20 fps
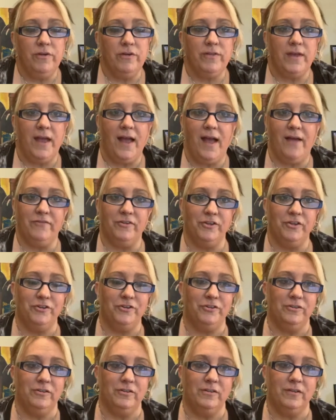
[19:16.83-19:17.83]
they have a
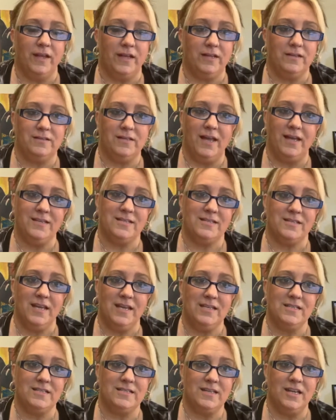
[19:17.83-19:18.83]
little like
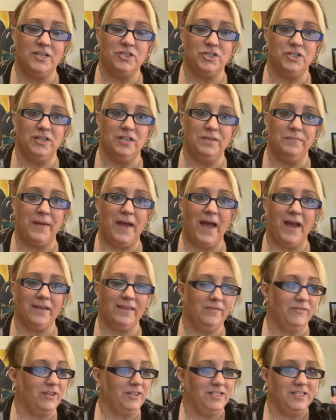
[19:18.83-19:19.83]
taste station in the back, and
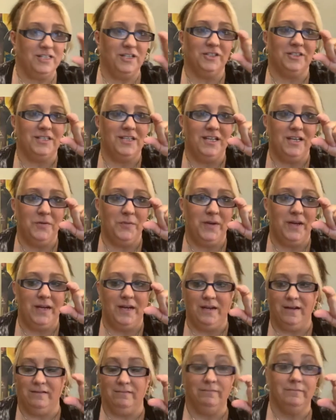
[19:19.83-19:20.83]
they've got these little teeny weeny